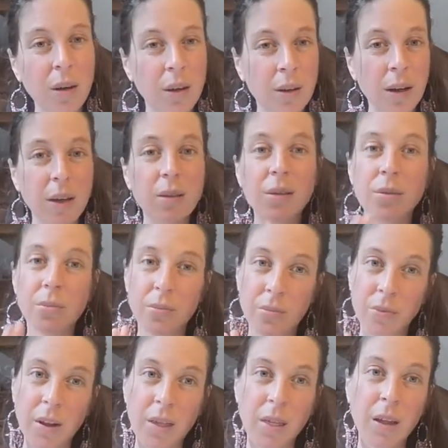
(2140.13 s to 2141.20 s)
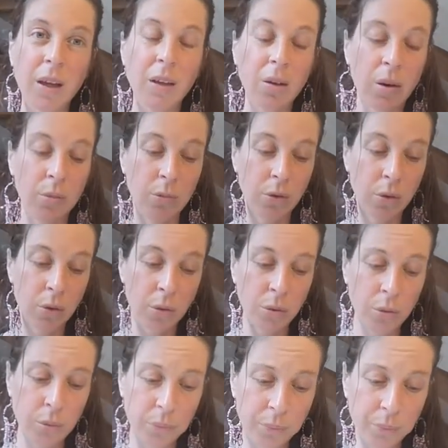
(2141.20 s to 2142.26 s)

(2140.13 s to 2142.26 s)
and that I think it comes through.